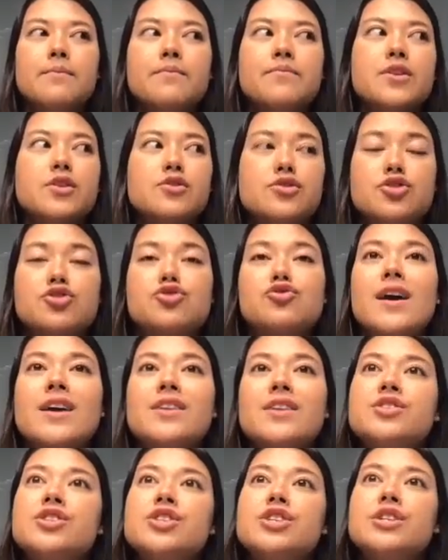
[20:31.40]
There's a
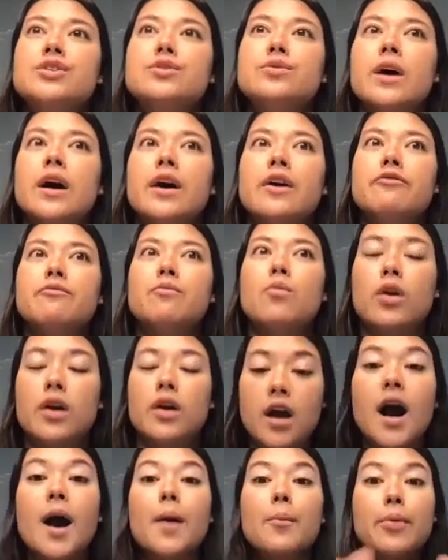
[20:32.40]
trend too of more
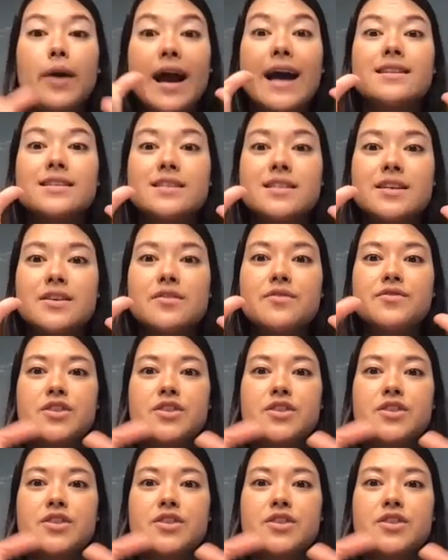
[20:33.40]
comprehensive.